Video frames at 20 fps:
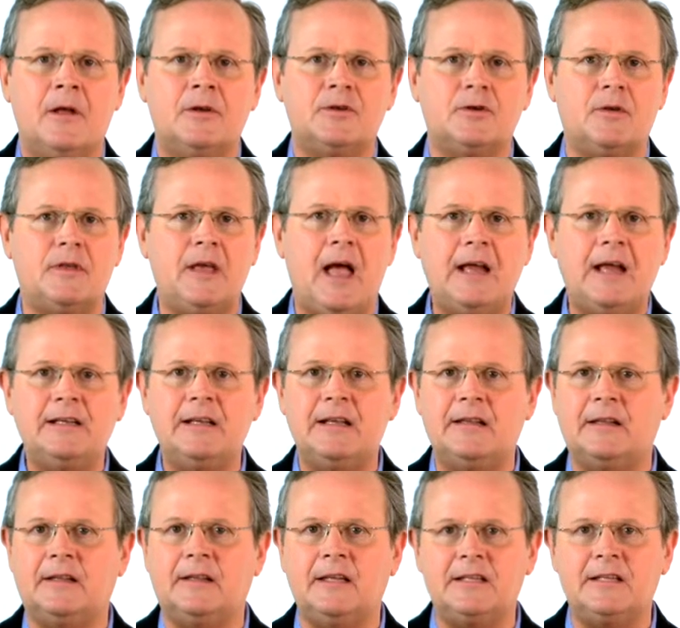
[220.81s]
So the idea
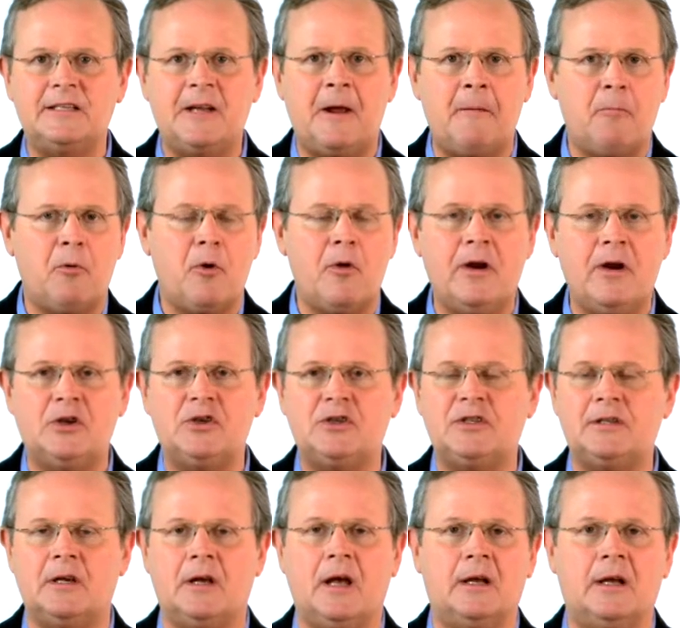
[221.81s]
that these temporary
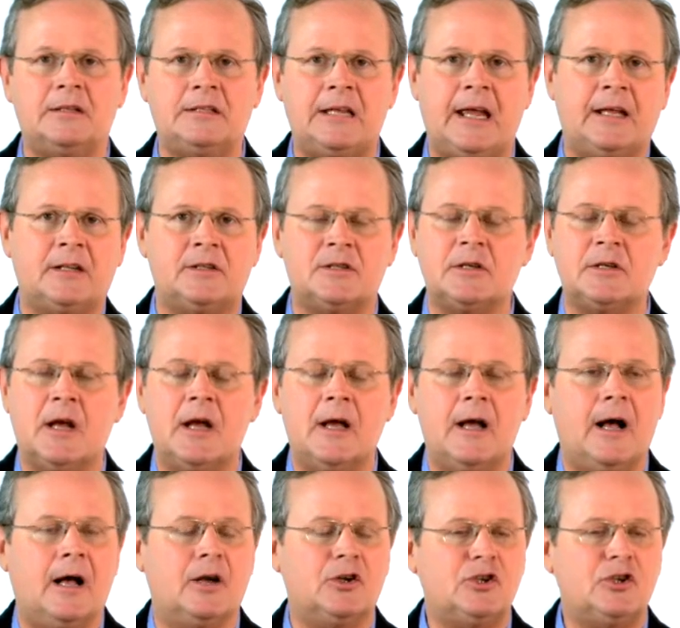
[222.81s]
uh, tents,
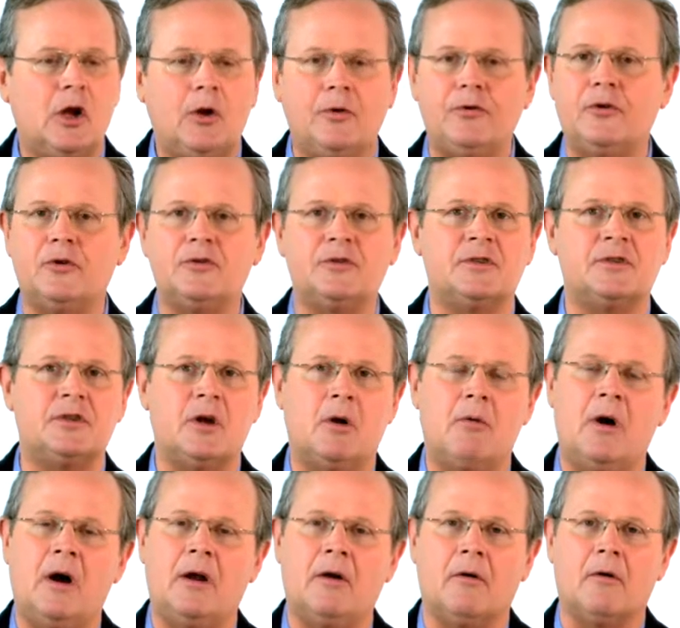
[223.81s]
uh, shelters, and so
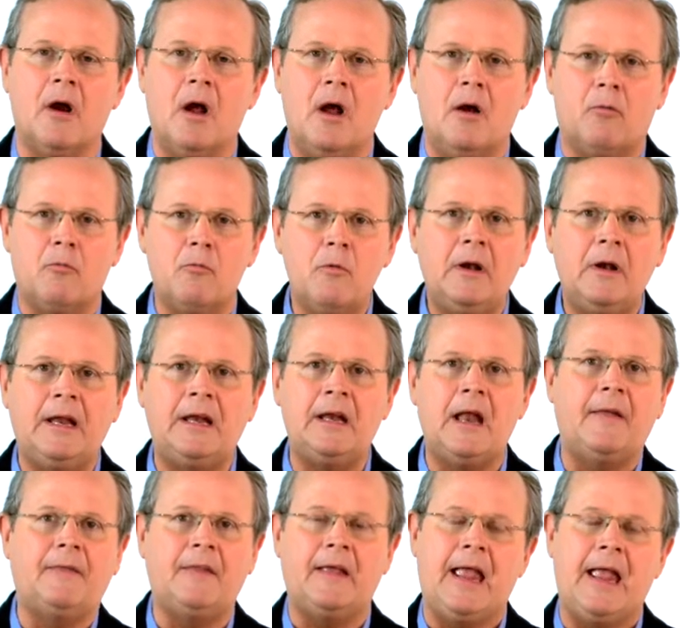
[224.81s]
on are, really
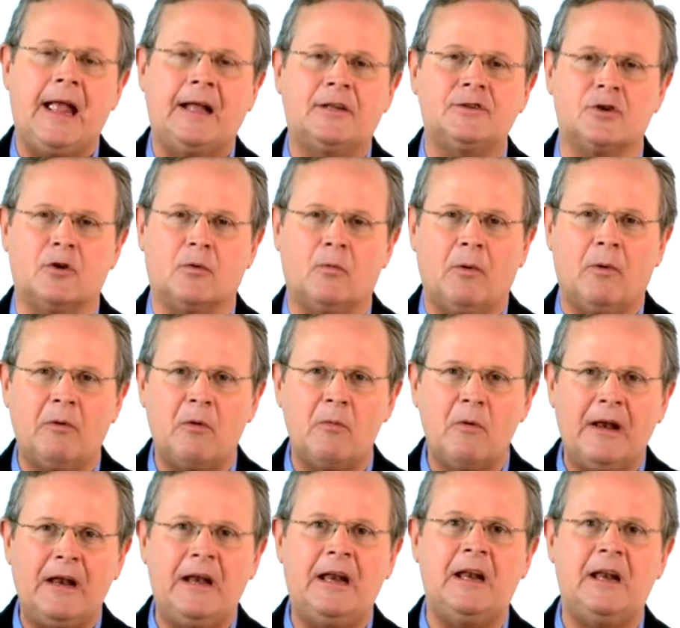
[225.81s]
not the answer. What we
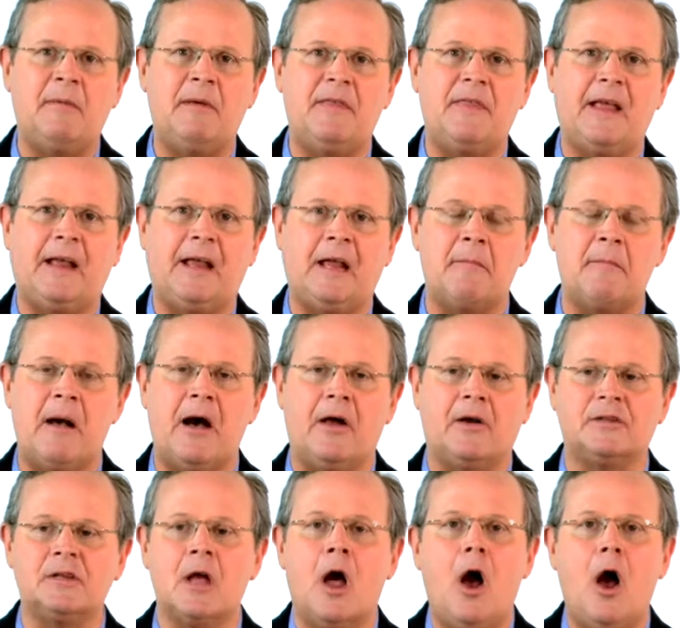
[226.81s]
really need to be thinking about
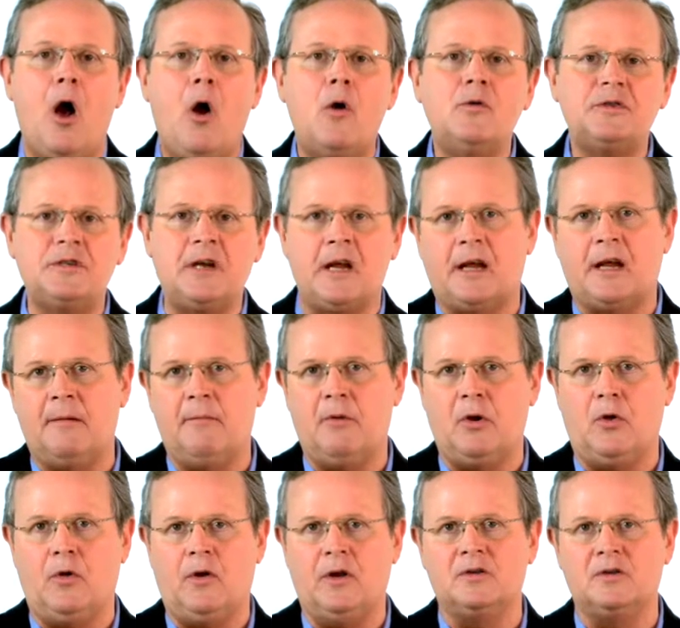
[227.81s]
is hosting
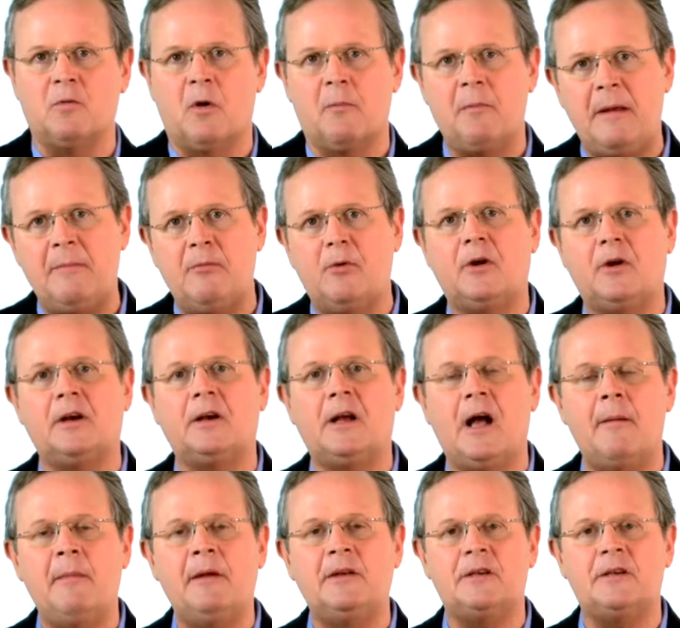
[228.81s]
communities where people can
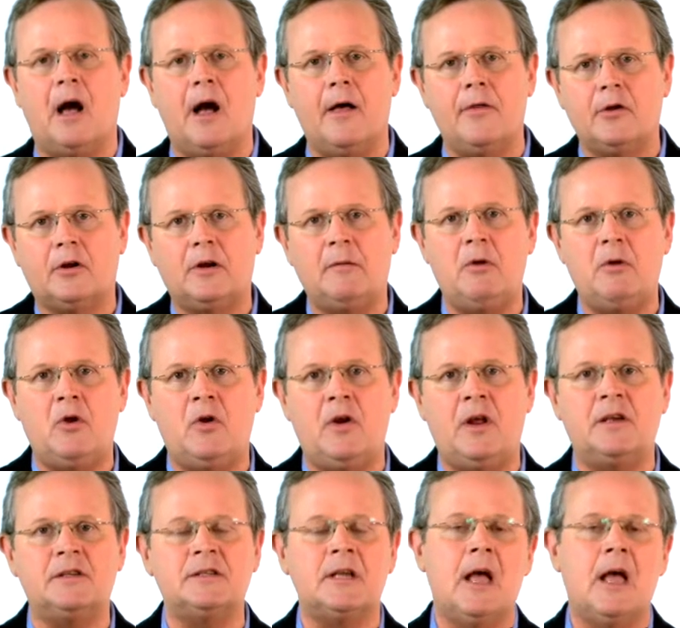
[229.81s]
come into other
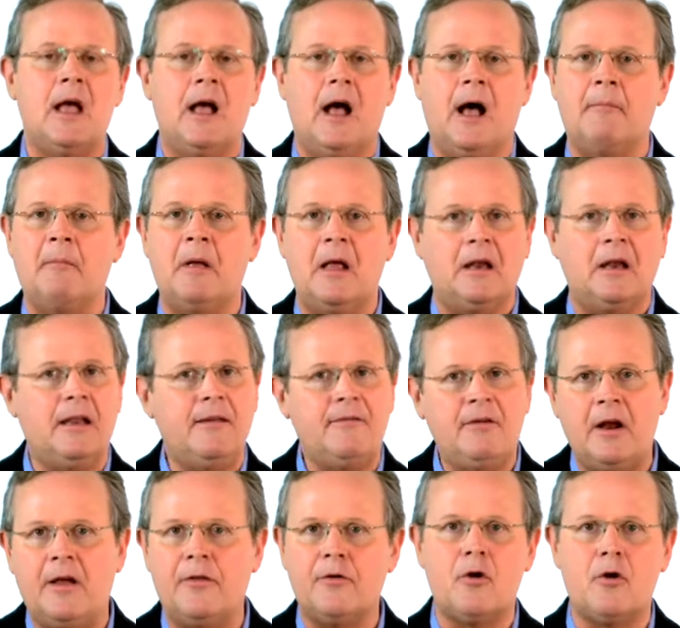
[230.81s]
communities, um, live
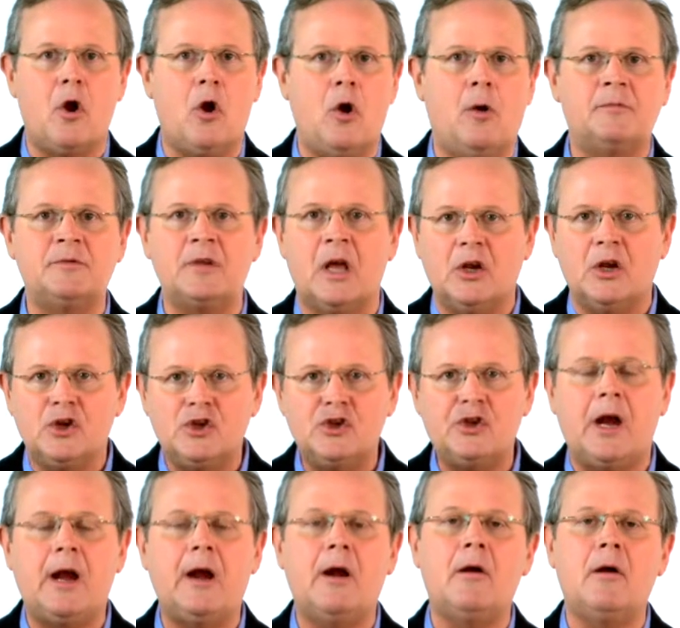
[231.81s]
in other homes,
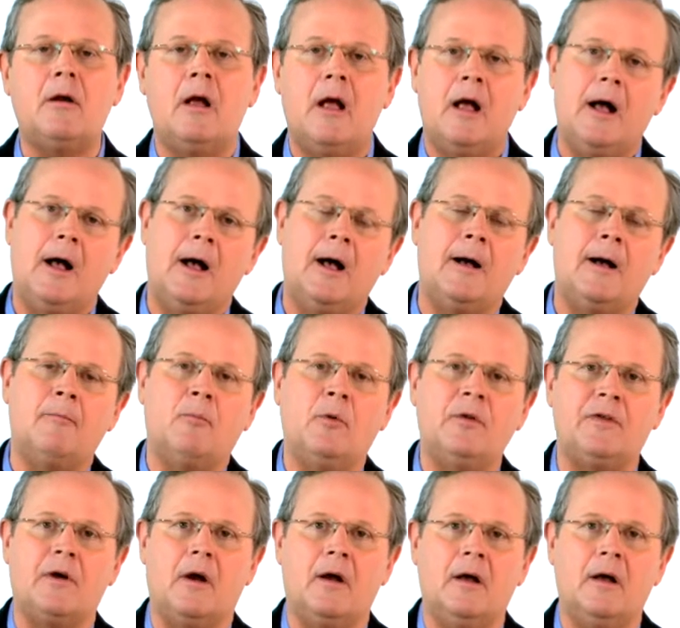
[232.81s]
share um,
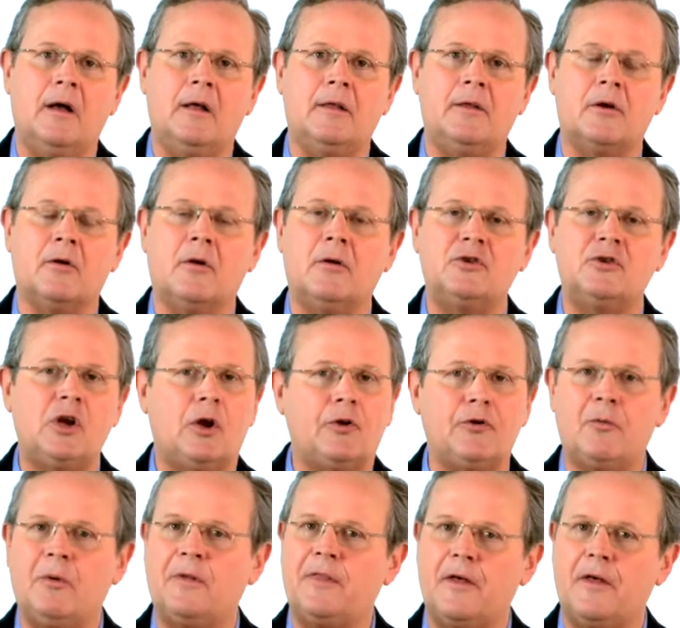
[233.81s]
with uh, their
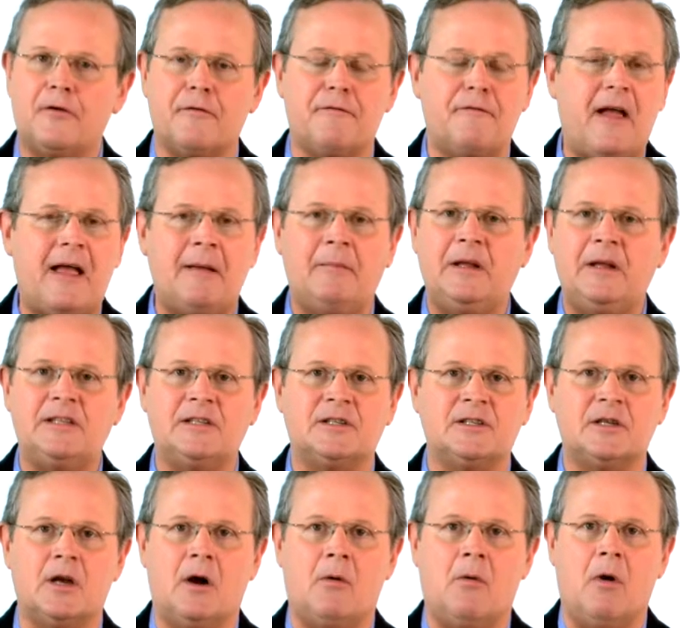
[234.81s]
shelter with other families
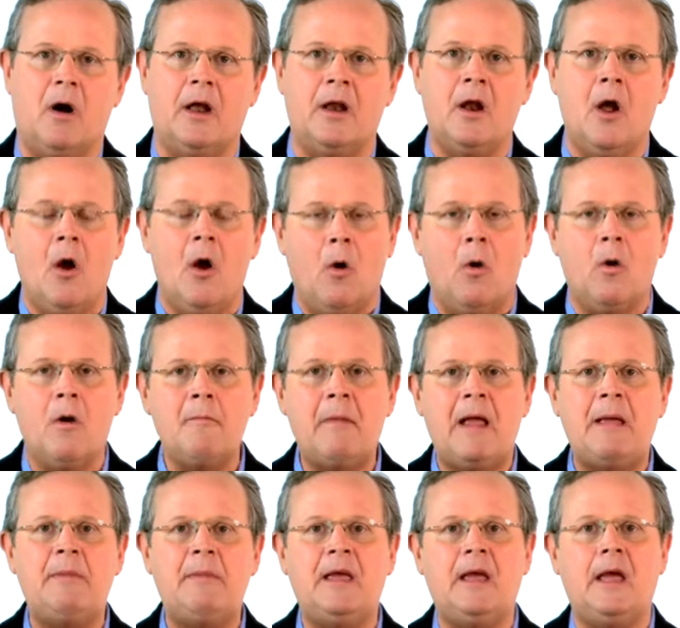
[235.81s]
and so on, or
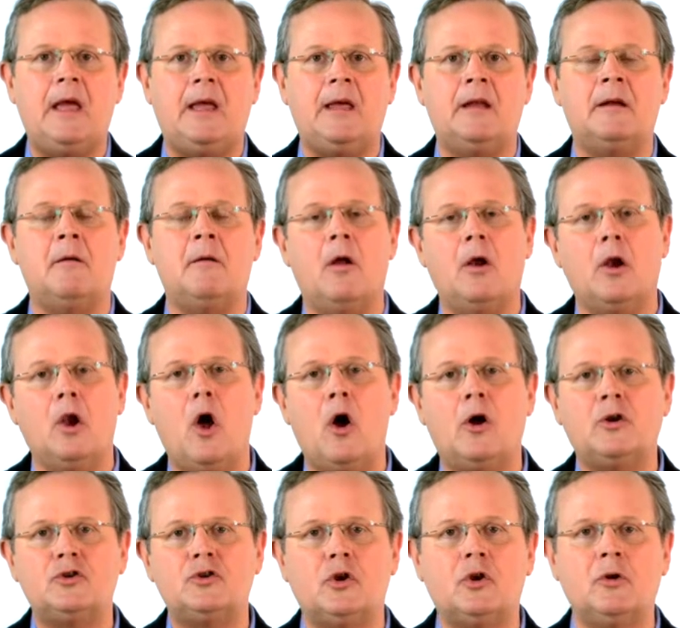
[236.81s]
maybe in
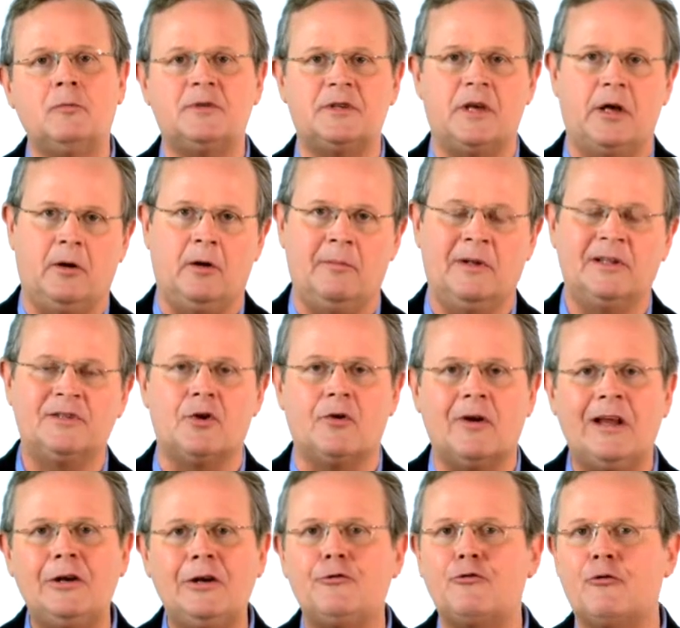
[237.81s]
long-term settlements or
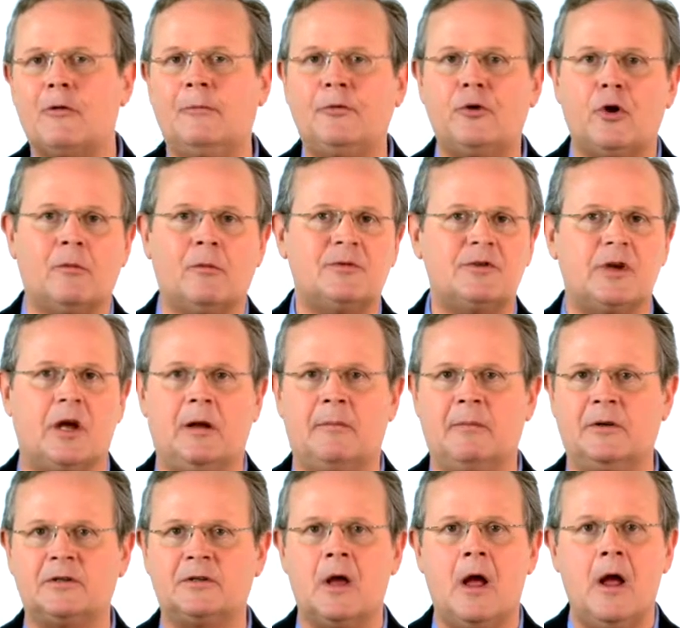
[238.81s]
interim term
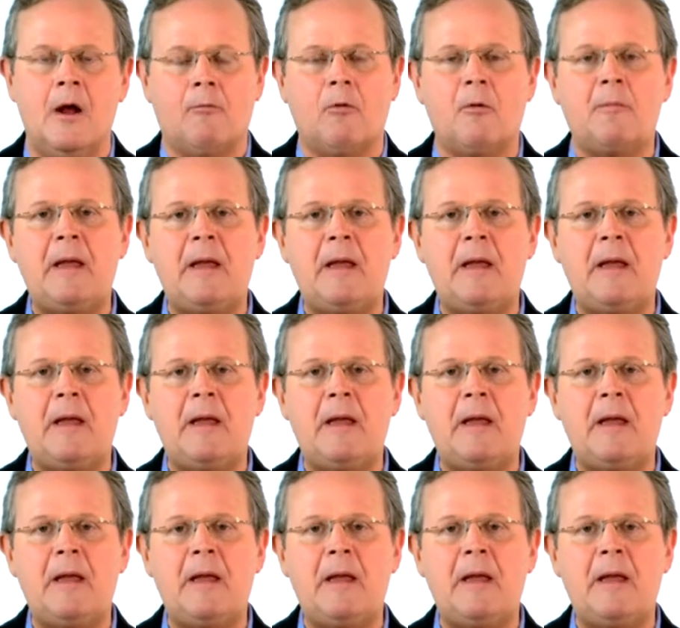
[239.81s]
settlements where